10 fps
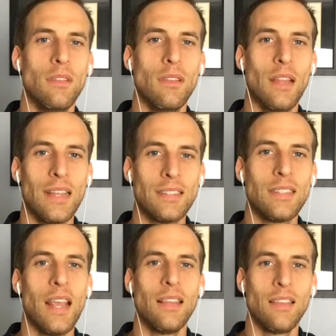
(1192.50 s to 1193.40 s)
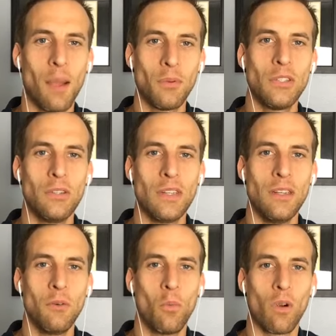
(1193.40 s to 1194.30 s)
let's take the
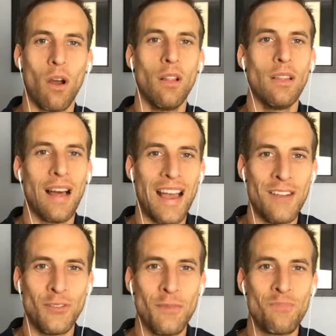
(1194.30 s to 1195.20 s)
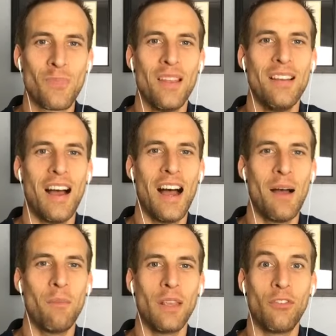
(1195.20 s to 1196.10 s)
opportunity. We're all alive.
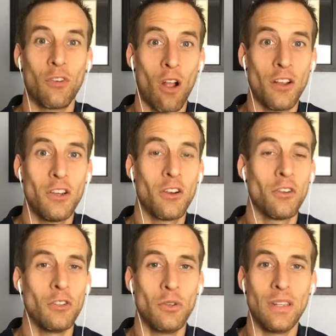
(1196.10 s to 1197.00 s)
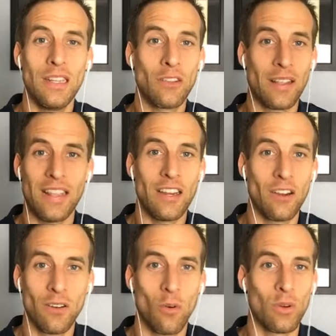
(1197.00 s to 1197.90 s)
Um, if you're on here, you can either
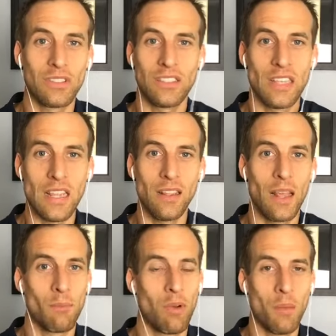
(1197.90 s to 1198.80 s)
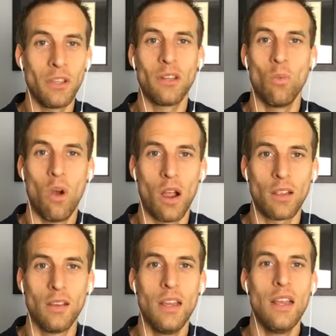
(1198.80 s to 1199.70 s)
hear or see, and probably can walk.